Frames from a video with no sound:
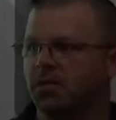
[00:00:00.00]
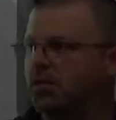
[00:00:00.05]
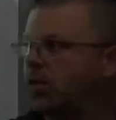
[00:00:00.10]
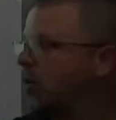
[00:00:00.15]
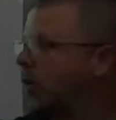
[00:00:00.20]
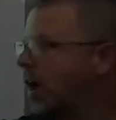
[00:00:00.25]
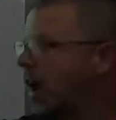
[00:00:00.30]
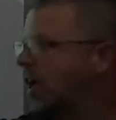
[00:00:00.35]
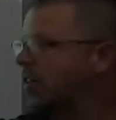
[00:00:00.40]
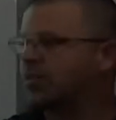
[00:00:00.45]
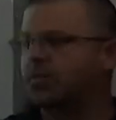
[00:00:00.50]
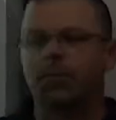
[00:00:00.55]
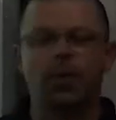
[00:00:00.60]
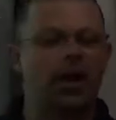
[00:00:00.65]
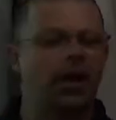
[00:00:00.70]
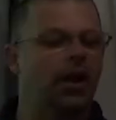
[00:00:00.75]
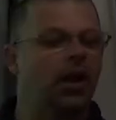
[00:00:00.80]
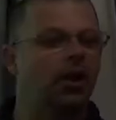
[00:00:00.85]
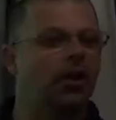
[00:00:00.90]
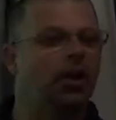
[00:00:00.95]
You guys
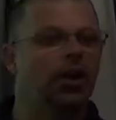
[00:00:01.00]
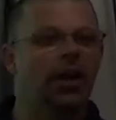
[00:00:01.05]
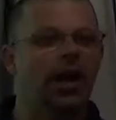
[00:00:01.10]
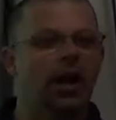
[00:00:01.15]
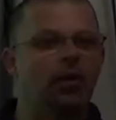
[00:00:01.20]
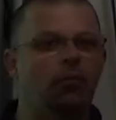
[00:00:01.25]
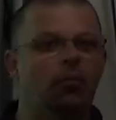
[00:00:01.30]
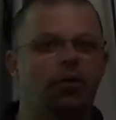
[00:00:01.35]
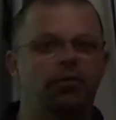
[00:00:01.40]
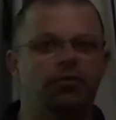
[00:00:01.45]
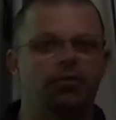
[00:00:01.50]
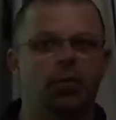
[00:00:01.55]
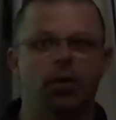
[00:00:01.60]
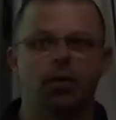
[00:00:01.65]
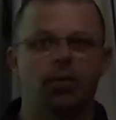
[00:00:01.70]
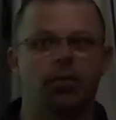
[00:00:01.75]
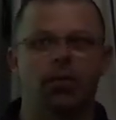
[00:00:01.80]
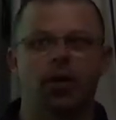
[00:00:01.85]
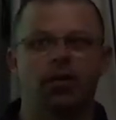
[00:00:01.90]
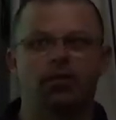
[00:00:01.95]
probably all could have gotten
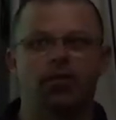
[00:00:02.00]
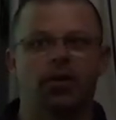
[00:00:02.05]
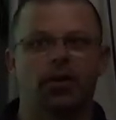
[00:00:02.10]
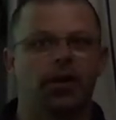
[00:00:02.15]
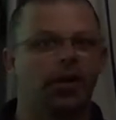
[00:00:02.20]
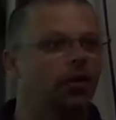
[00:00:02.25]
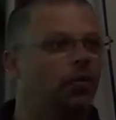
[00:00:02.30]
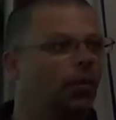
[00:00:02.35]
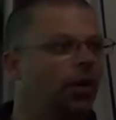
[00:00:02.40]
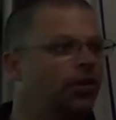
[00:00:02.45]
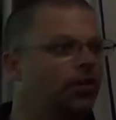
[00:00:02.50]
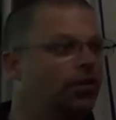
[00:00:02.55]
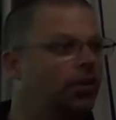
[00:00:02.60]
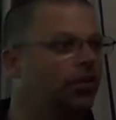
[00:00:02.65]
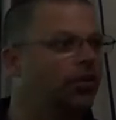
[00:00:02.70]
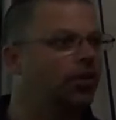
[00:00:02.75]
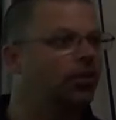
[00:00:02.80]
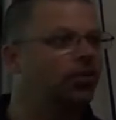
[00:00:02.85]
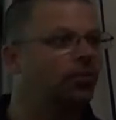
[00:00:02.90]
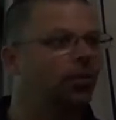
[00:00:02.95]
140 drawing an equation
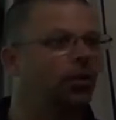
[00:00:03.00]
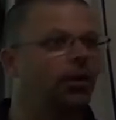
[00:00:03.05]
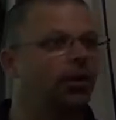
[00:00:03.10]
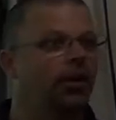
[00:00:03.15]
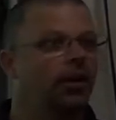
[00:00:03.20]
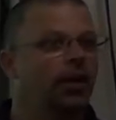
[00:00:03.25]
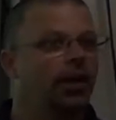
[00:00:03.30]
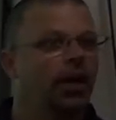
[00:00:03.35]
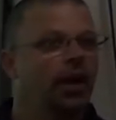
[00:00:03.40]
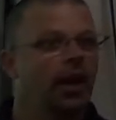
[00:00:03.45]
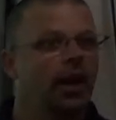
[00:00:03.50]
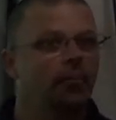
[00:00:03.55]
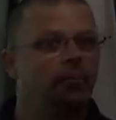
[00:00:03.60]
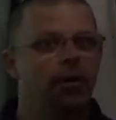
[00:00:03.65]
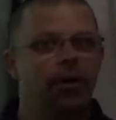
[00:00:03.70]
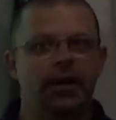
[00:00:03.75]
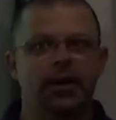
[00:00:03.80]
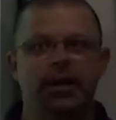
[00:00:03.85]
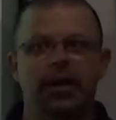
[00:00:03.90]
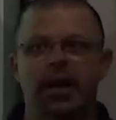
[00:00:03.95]
on this one.
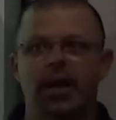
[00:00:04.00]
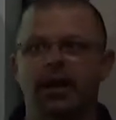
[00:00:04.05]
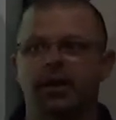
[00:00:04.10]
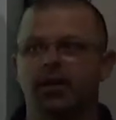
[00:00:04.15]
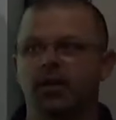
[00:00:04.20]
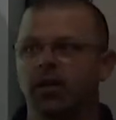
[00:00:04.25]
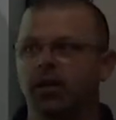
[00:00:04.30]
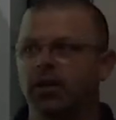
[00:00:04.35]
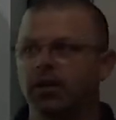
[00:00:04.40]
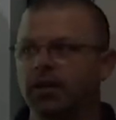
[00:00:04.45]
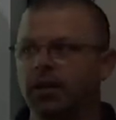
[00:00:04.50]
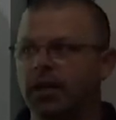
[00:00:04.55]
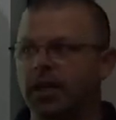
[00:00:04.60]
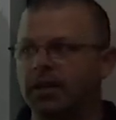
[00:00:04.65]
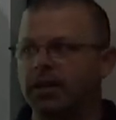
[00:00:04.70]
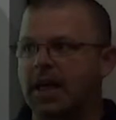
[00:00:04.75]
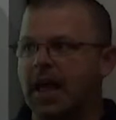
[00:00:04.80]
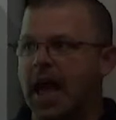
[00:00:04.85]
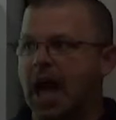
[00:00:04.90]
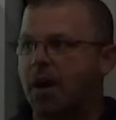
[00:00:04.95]
But again, get
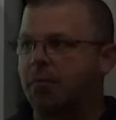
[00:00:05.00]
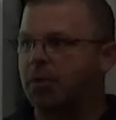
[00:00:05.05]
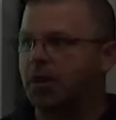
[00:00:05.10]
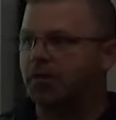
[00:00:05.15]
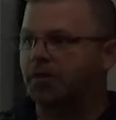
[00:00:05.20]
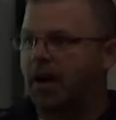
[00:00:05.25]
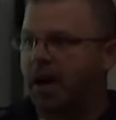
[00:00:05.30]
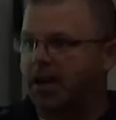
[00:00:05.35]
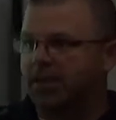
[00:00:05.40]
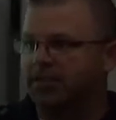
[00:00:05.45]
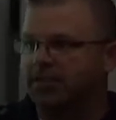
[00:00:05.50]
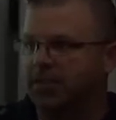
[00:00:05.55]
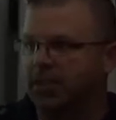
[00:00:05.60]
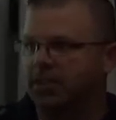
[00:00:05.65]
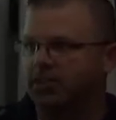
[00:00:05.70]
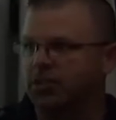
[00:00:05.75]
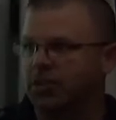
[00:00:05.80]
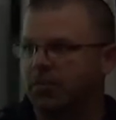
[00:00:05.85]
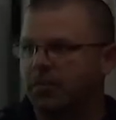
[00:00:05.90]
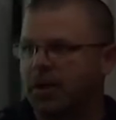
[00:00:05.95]
in the habit of, I see
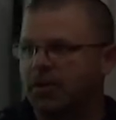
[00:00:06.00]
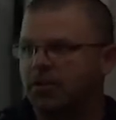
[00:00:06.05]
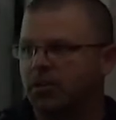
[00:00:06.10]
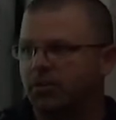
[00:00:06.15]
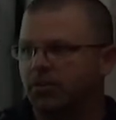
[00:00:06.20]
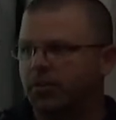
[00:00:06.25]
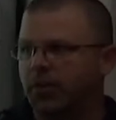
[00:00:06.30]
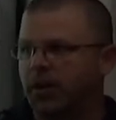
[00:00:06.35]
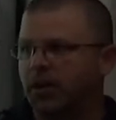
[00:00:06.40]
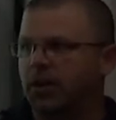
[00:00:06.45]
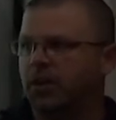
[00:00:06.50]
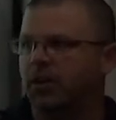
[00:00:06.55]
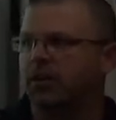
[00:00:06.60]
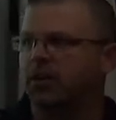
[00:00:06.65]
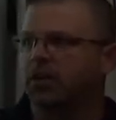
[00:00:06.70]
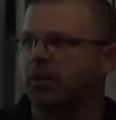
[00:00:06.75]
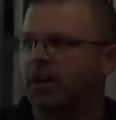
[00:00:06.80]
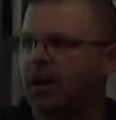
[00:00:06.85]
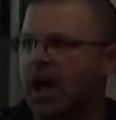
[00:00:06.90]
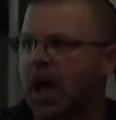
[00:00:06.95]
a geometric
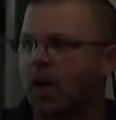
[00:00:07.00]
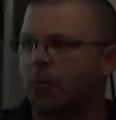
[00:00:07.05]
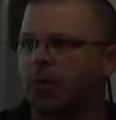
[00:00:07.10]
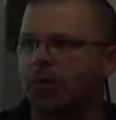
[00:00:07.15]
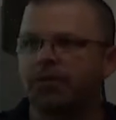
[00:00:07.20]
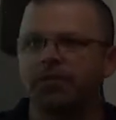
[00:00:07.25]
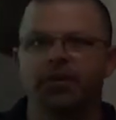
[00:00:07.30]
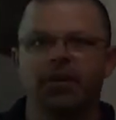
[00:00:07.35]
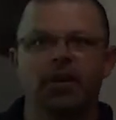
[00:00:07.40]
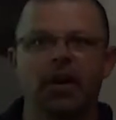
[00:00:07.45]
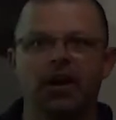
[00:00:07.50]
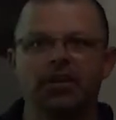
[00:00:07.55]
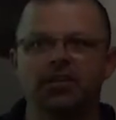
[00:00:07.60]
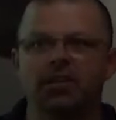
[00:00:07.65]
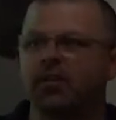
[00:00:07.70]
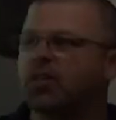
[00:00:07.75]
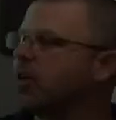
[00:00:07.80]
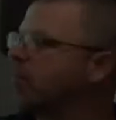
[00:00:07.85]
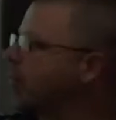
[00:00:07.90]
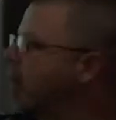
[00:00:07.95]
figure, I want to figure out
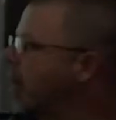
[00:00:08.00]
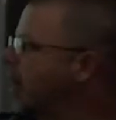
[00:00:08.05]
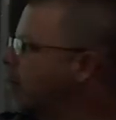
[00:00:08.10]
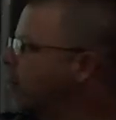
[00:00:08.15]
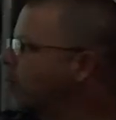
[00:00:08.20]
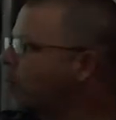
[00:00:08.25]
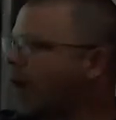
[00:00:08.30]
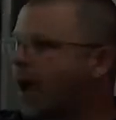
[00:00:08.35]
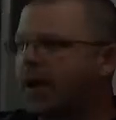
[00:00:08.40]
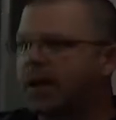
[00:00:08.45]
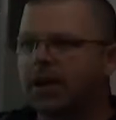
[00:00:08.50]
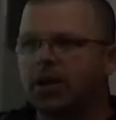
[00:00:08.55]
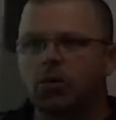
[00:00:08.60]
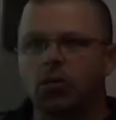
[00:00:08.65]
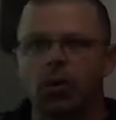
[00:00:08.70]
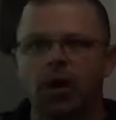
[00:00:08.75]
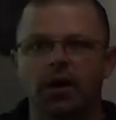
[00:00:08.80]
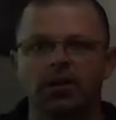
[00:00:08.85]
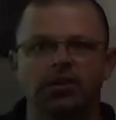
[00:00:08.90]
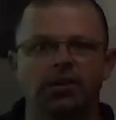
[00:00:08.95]
something about it. Write an
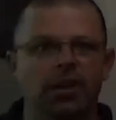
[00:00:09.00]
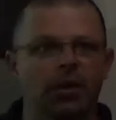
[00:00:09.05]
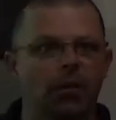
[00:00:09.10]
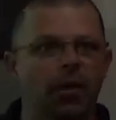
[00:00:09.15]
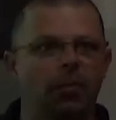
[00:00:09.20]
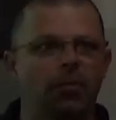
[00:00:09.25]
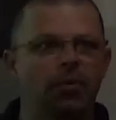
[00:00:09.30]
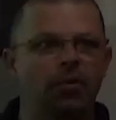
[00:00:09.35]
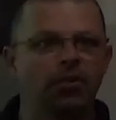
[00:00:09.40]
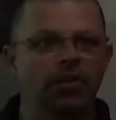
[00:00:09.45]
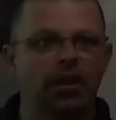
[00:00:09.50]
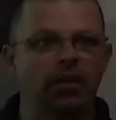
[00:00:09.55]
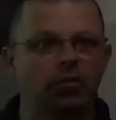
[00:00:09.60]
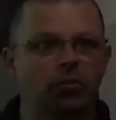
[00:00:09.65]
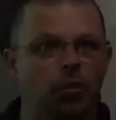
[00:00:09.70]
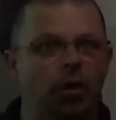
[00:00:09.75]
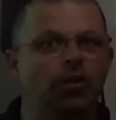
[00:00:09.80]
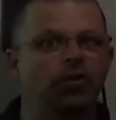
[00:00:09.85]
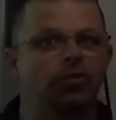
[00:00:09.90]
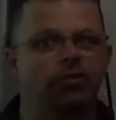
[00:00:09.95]
equation that represents
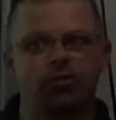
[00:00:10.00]
what's